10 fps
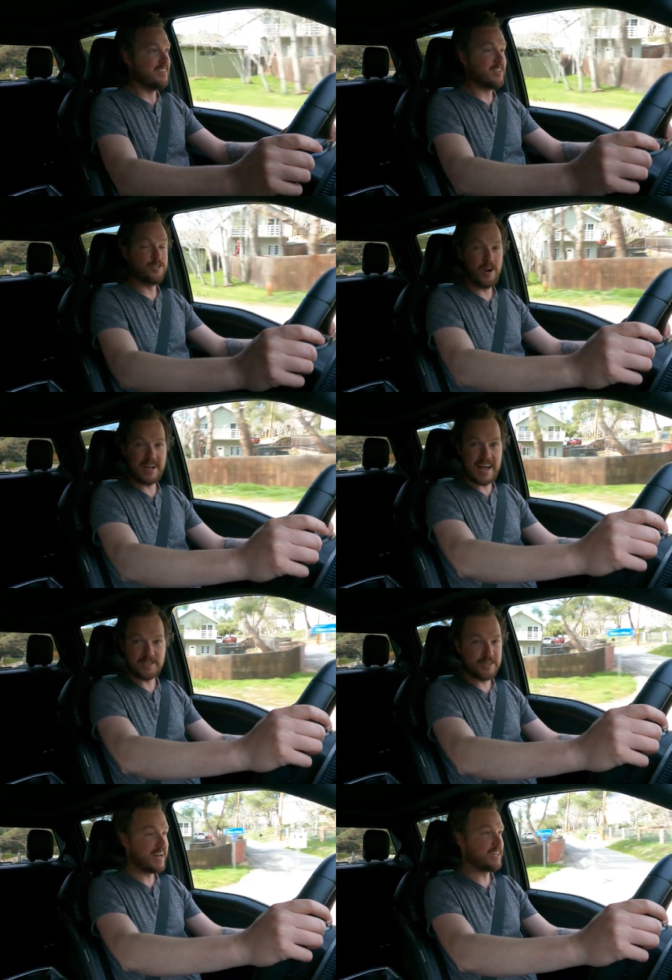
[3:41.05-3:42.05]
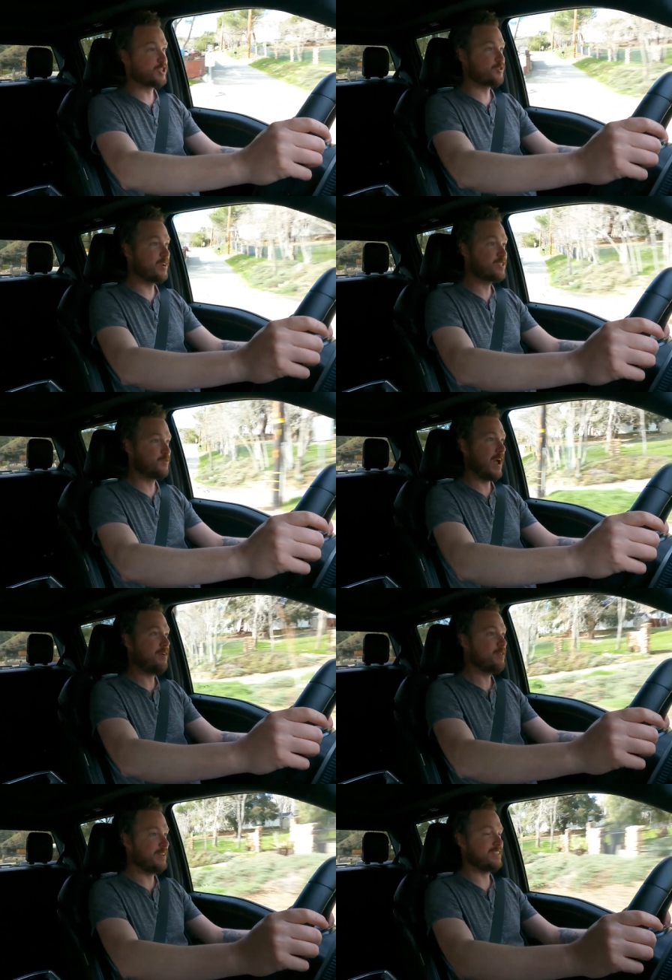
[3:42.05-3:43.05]
the truck actually kind of shrinks
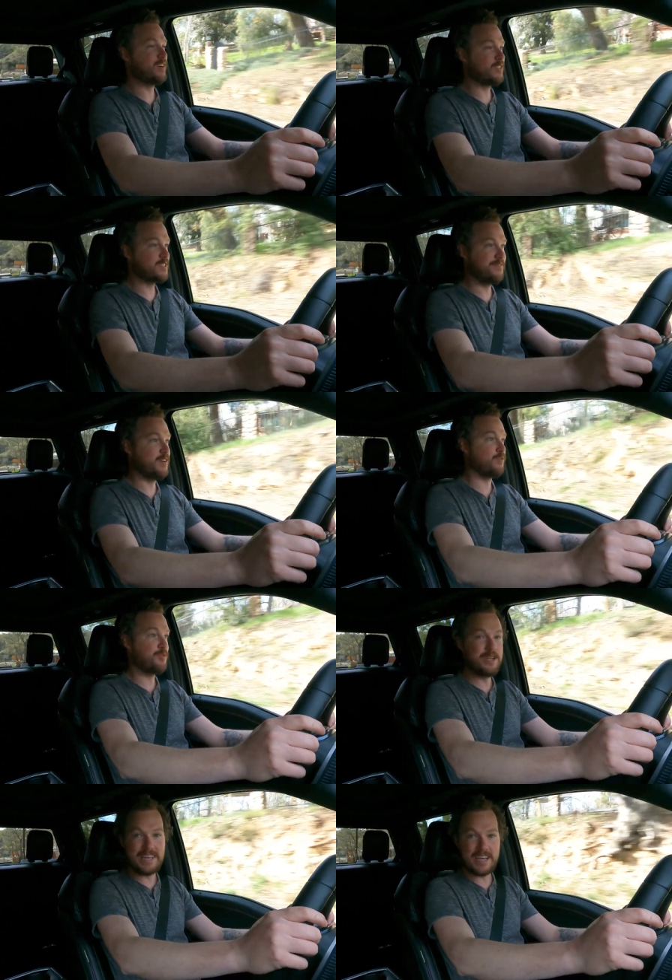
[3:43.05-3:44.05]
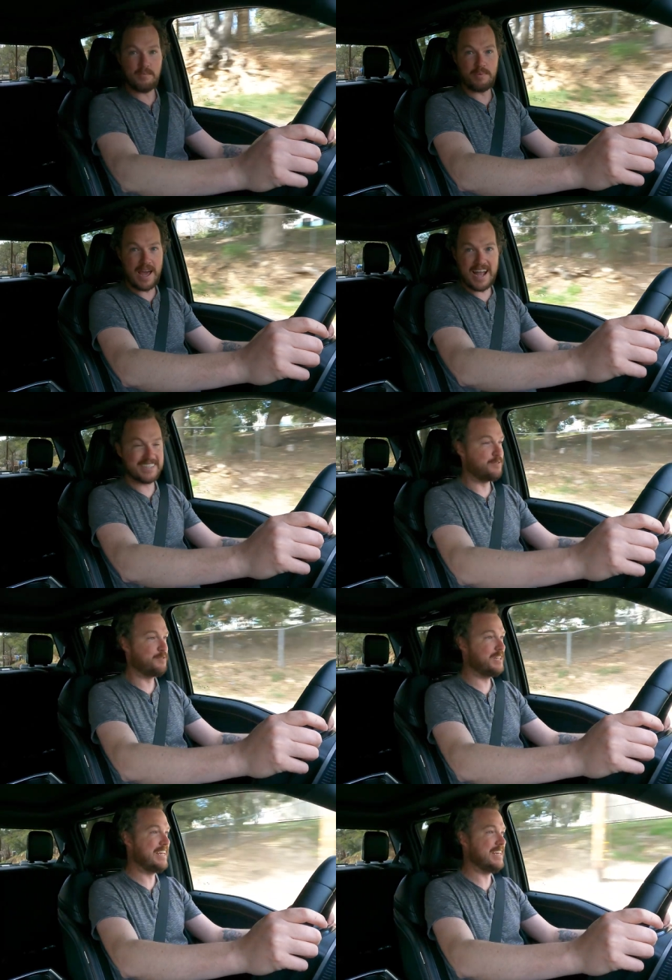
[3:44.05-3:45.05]
around you and it starts to feel really compact
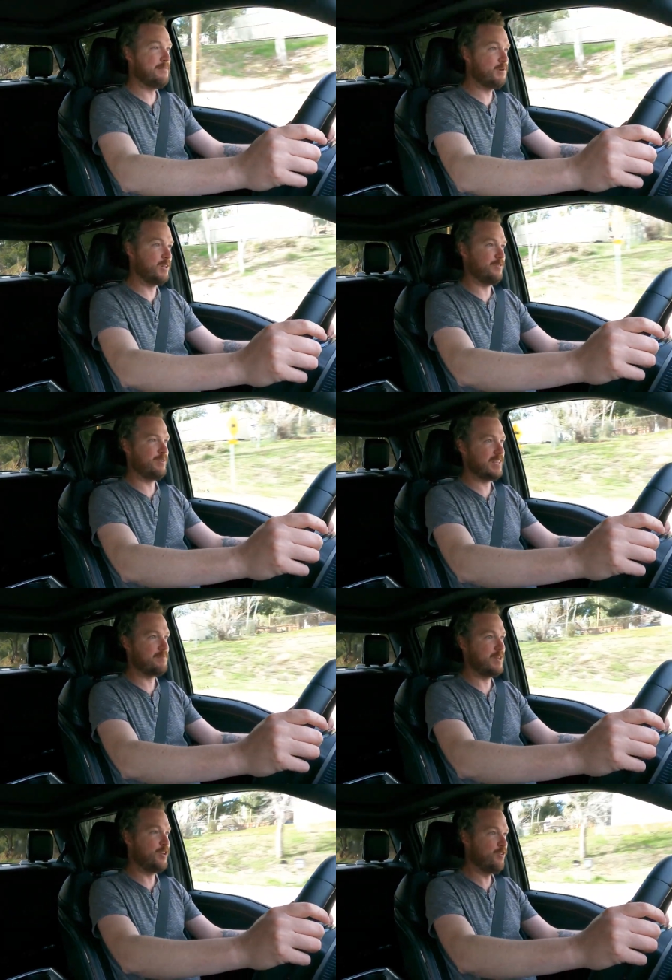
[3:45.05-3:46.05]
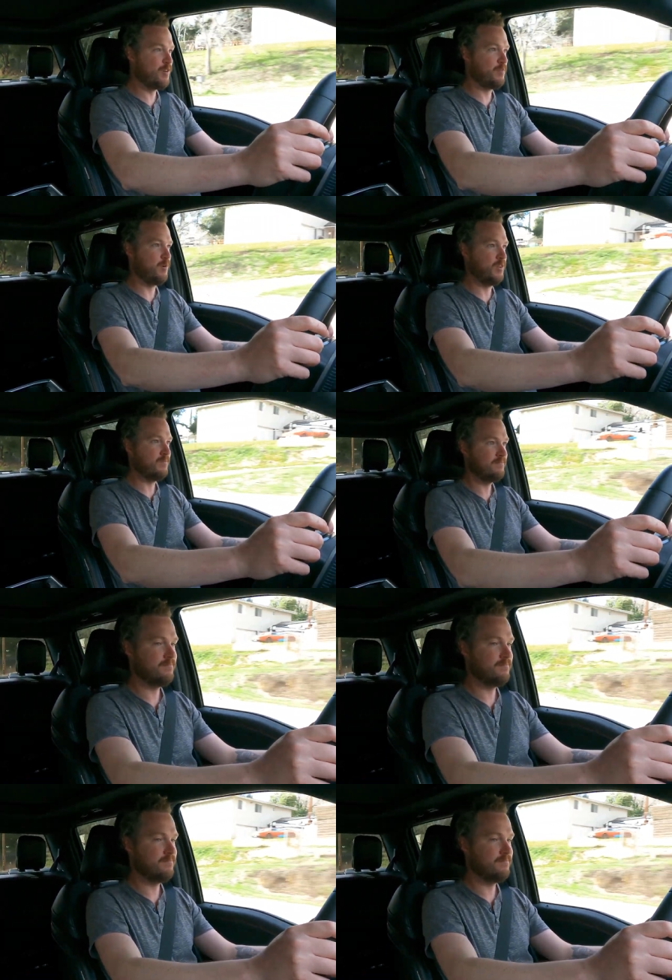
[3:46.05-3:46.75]
and really nimble and really maneuverable.